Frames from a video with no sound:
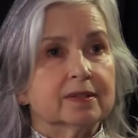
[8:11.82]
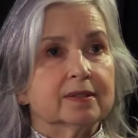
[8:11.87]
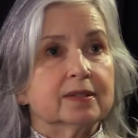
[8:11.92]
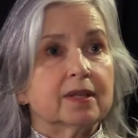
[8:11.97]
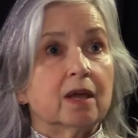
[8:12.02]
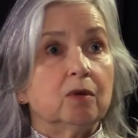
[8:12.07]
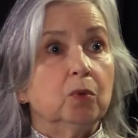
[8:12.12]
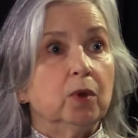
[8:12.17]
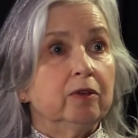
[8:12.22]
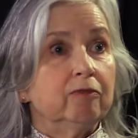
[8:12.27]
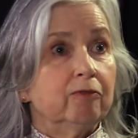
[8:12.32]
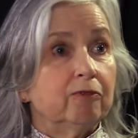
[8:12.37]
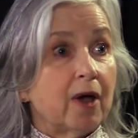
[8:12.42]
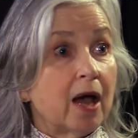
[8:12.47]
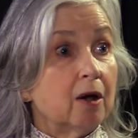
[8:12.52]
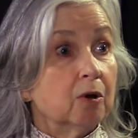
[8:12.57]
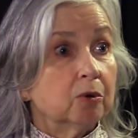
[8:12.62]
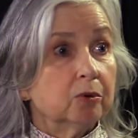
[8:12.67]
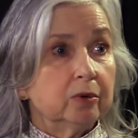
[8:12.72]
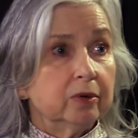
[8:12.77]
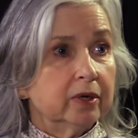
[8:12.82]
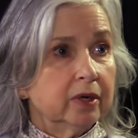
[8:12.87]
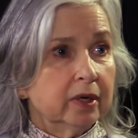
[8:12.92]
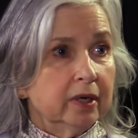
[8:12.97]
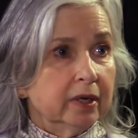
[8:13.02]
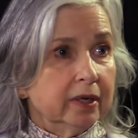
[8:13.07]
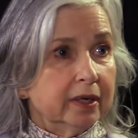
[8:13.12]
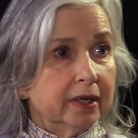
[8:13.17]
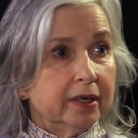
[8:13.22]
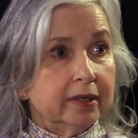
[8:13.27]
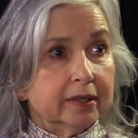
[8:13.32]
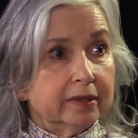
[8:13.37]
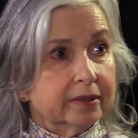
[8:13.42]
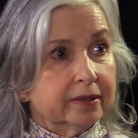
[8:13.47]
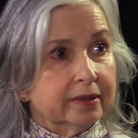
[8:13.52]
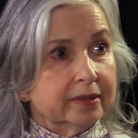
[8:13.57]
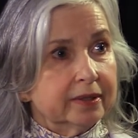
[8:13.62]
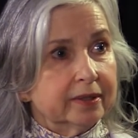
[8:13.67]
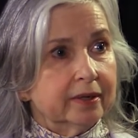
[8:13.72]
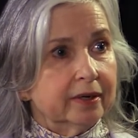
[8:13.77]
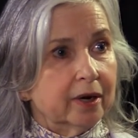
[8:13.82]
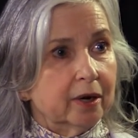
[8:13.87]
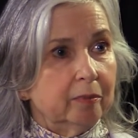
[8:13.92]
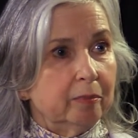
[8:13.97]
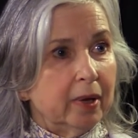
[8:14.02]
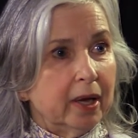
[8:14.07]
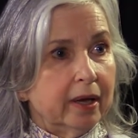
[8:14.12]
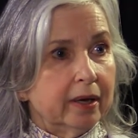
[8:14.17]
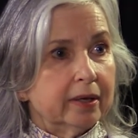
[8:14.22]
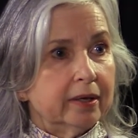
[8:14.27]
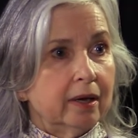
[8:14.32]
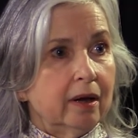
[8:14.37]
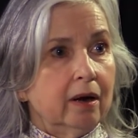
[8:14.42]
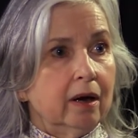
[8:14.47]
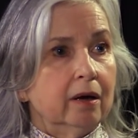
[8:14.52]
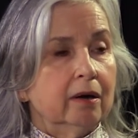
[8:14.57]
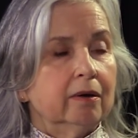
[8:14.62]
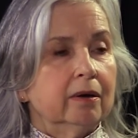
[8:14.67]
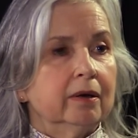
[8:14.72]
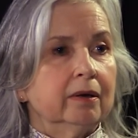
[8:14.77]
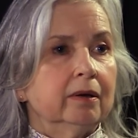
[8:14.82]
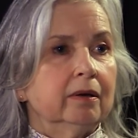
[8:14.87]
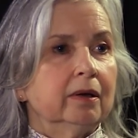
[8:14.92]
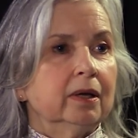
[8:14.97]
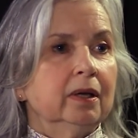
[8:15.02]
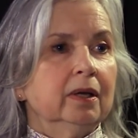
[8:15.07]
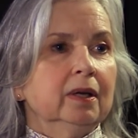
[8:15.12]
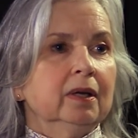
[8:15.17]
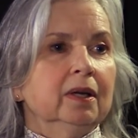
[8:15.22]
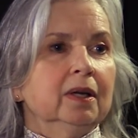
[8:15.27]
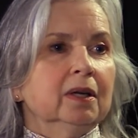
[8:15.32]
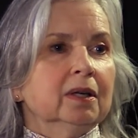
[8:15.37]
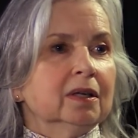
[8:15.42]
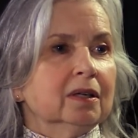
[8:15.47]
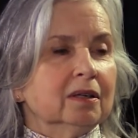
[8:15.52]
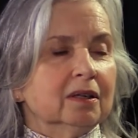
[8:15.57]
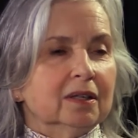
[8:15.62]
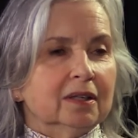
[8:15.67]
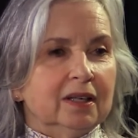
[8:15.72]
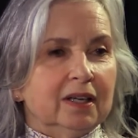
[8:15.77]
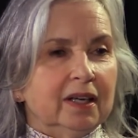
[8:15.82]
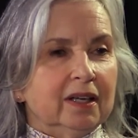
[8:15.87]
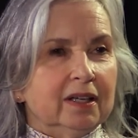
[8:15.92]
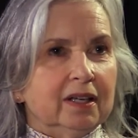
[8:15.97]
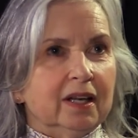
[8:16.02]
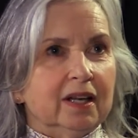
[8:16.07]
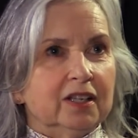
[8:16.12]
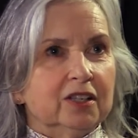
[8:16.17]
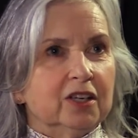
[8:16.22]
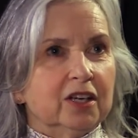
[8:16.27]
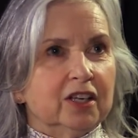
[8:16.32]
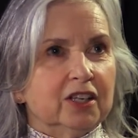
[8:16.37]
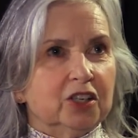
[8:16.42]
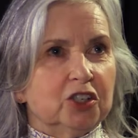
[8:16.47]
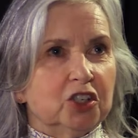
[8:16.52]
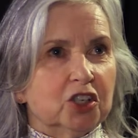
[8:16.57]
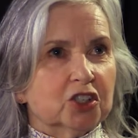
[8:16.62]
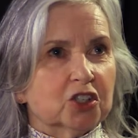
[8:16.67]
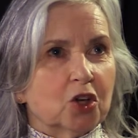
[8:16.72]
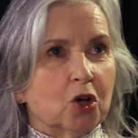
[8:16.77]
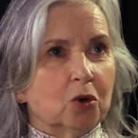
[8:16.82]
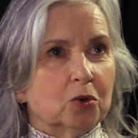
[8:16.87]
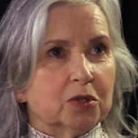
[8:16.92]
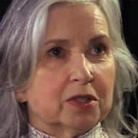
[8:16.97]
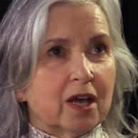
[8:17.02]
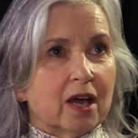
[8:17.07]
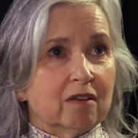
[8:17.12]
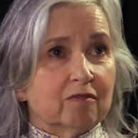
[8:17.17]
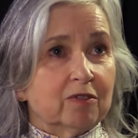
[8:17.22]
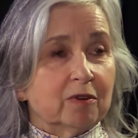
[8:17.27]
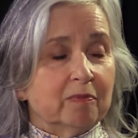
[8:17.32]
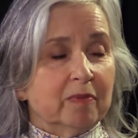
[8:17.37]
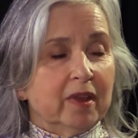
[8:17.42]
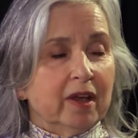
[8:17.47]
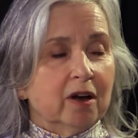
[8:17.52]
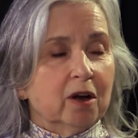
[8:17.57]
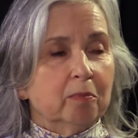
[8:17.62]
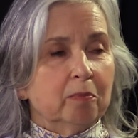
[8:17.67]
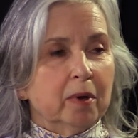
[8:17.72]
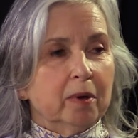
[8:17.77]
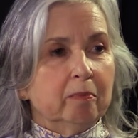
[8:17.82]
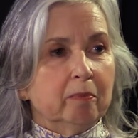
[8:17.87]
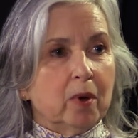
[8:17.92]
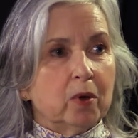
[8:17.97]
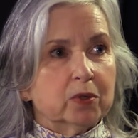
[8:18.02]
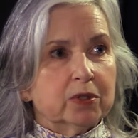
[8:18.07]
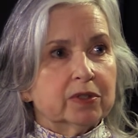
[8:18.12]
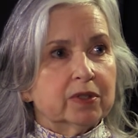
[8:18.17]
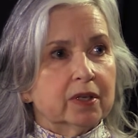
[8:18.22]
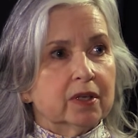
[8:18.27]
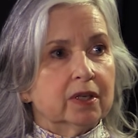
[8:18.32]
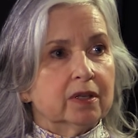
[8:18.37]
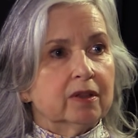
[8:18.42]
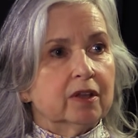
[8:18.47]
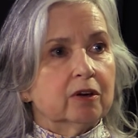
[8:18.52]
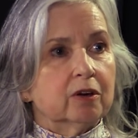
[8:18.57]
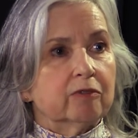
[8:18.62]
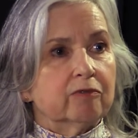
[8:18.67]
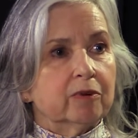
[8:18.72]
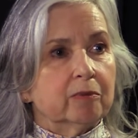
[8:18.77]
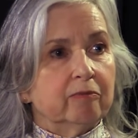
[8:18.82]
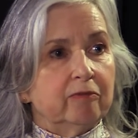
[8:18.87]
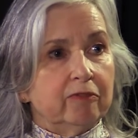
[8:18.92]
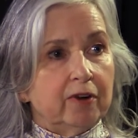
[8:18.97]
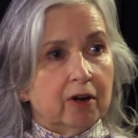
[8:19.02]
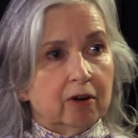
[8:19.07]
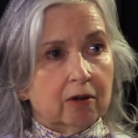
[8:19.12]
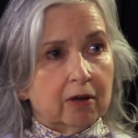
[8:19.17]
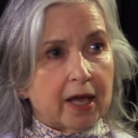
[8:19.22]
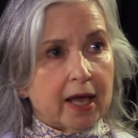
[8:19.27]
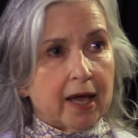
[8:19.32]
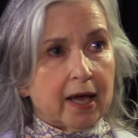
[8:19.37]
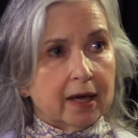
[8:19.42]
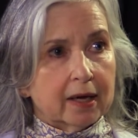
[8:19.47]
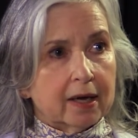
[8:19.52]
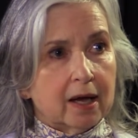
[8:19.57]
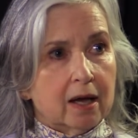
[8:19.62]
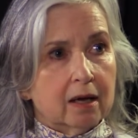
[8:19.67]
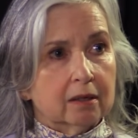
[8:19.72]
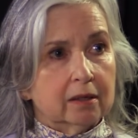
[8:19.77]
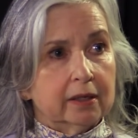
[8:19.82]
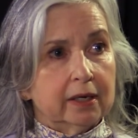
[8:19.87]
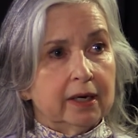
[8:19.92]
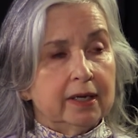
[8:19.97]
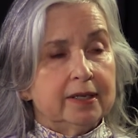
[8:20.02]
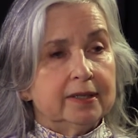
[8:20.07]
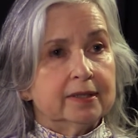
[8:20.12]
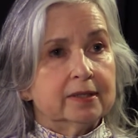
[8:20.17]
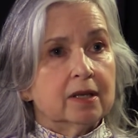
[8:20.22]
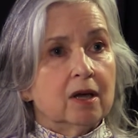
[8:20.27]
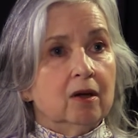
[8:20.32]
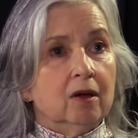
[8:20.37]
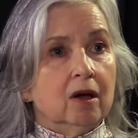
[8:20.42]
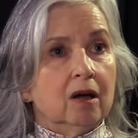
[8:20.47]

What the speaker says: and say, we found kittens in our backyard, and it just goes on from there. But mostly they're from feral cat colonies.